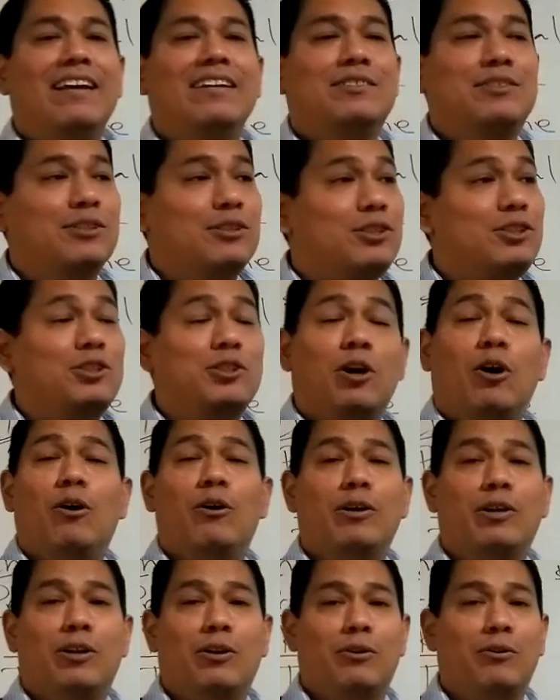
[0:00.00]
To show
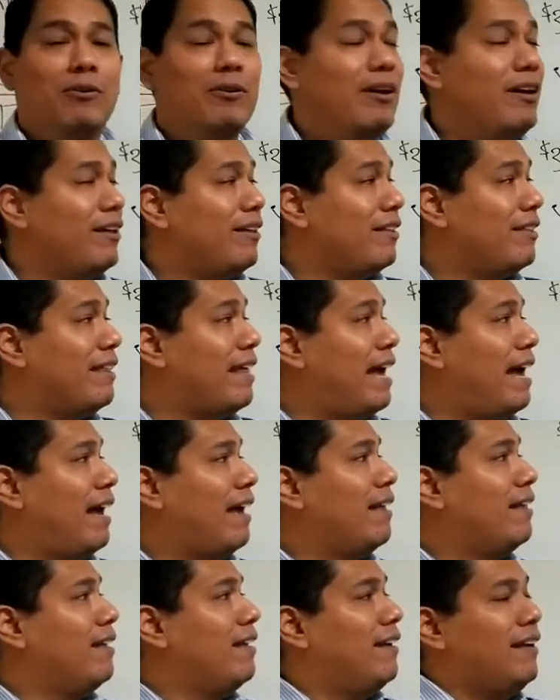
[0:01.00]
you
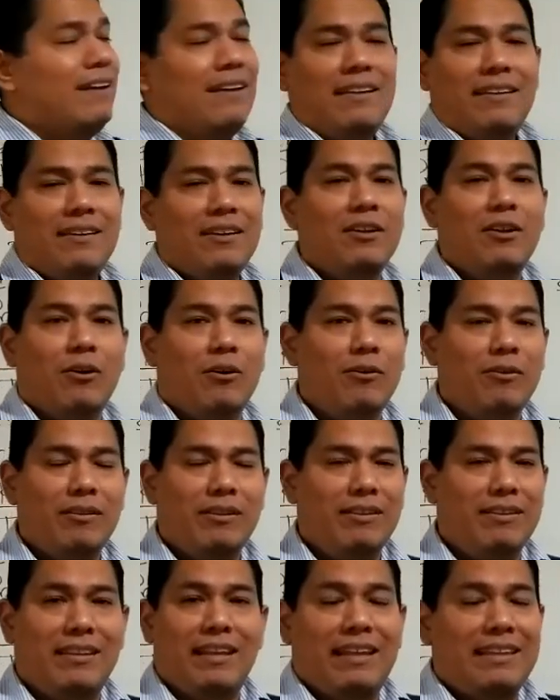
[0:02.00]
that, you know,
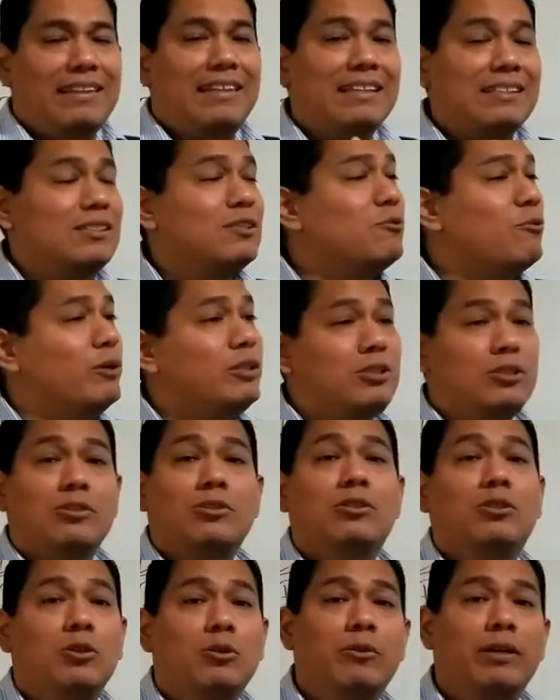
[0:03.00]
that this is what you're
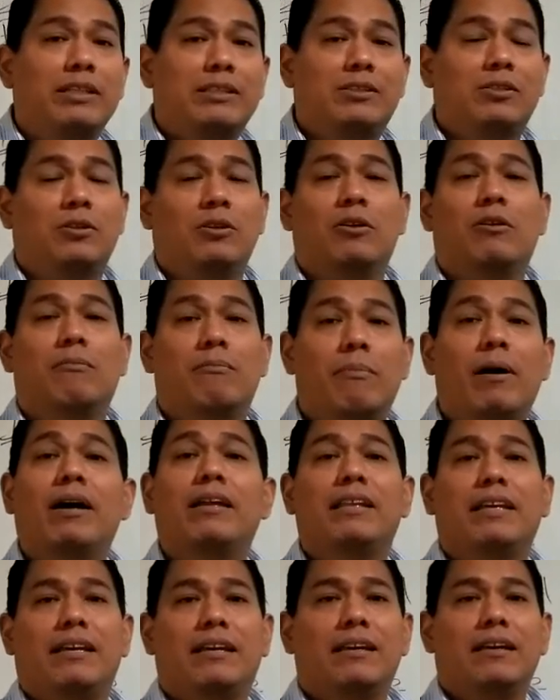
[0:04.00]
doing to your
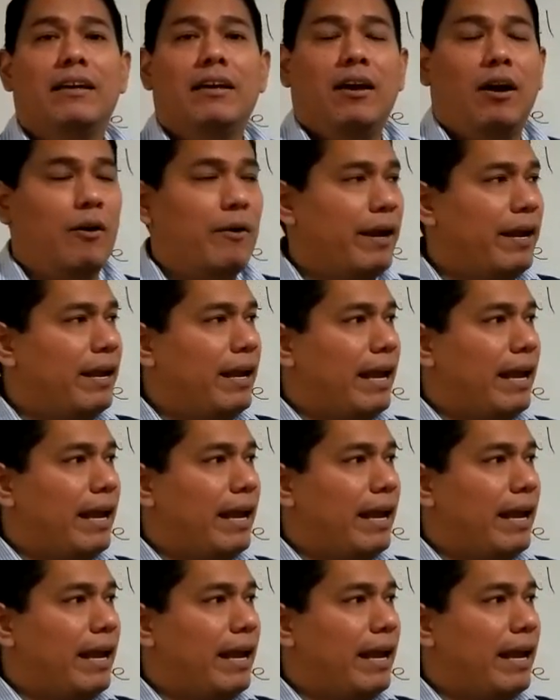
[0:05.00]
money, all right?